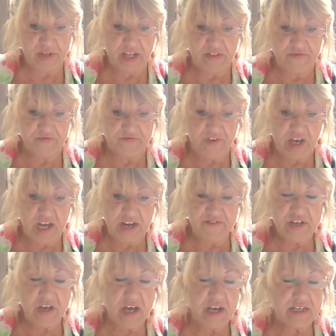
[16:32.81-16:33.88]
And five
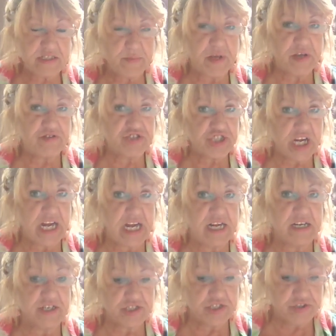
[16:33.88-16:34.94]
talks about
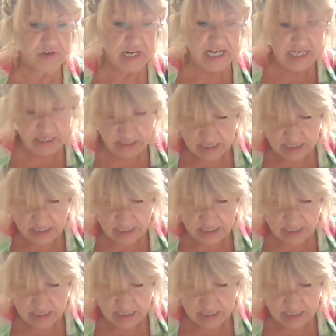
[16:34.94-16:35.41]
change, right?